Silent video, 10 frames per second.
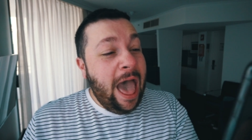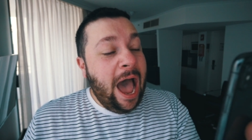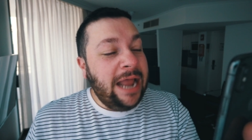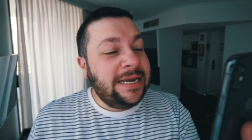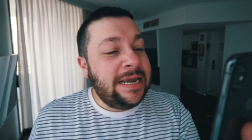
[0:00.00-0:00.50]

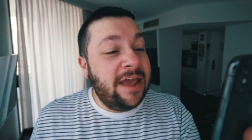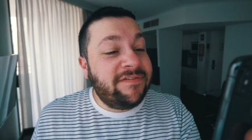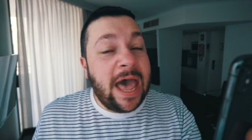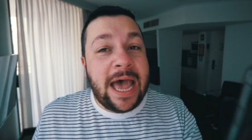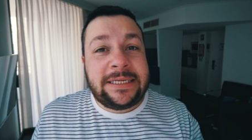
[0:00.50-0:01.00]
I didn't have
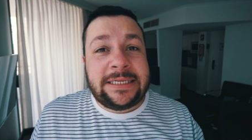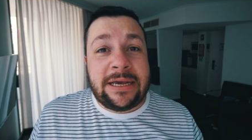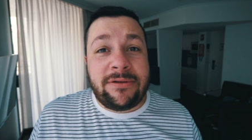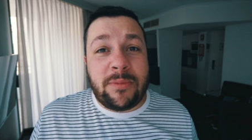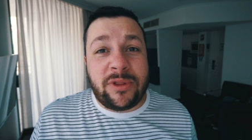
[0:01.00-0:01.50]
the heart to
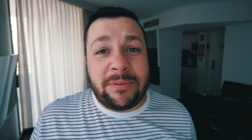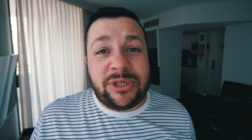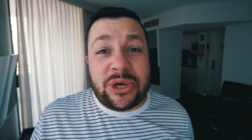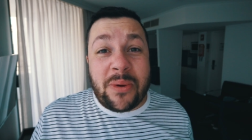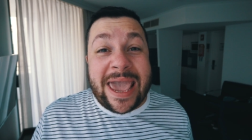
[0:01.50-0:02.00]
tell them what they were
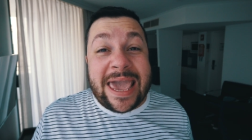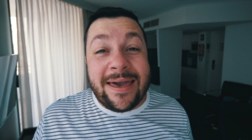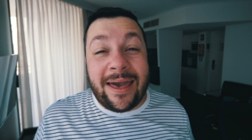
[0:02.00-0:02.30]
doing.